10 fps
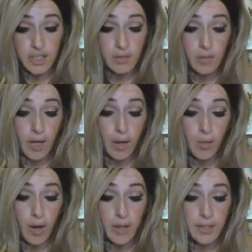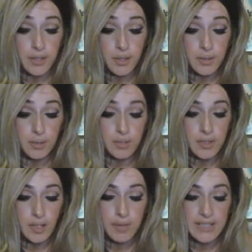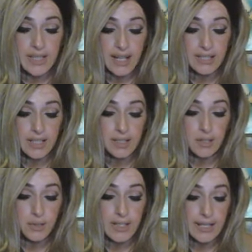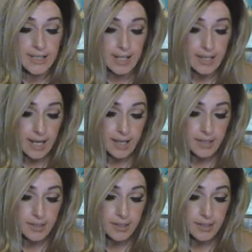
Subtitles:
where I wanted to still be sexy and do sexy things,